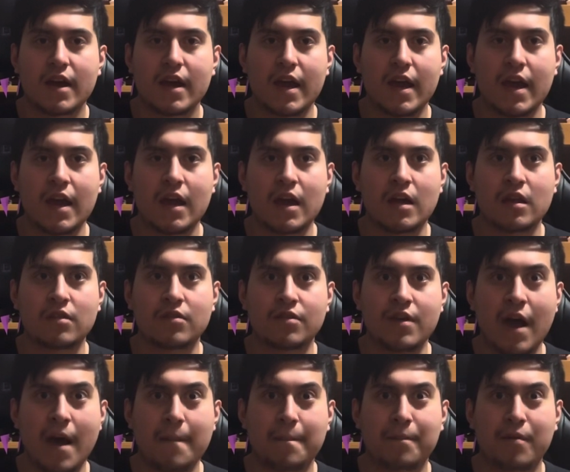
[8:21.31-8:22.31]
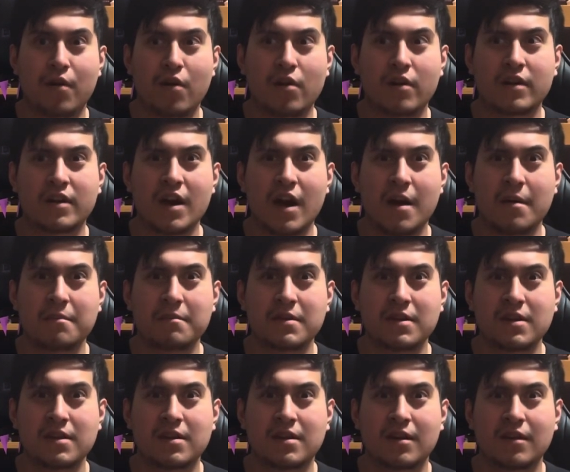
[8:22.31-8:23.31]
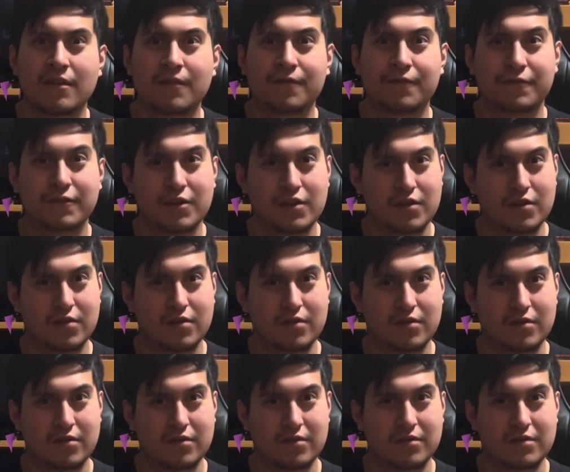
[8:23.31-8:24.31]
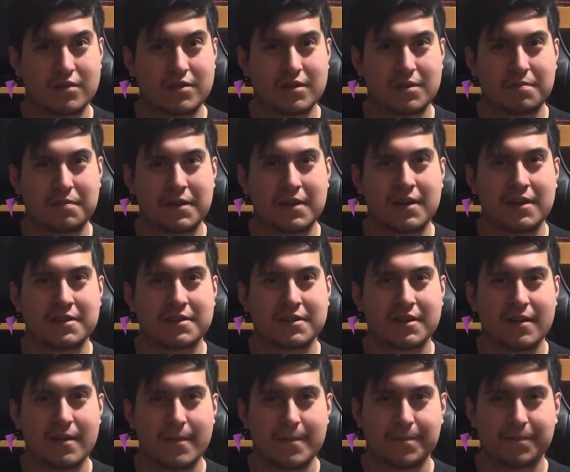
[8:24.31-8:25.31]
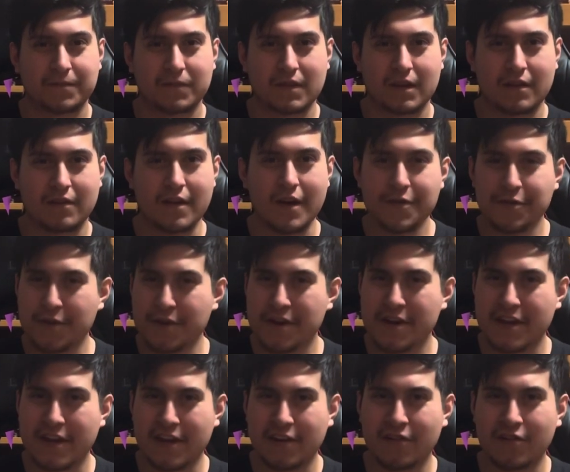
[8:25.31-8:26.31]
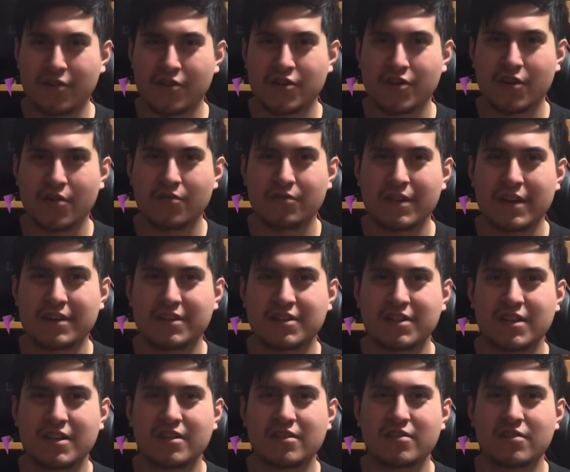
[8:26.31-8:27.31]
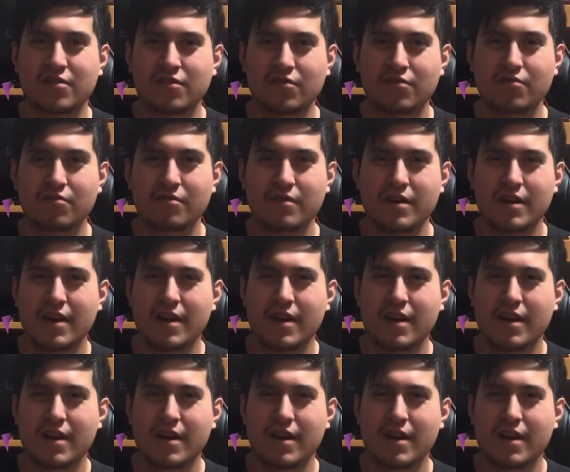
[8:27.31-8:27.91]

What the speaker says: And that part got me confused because nothing in her showed that she knew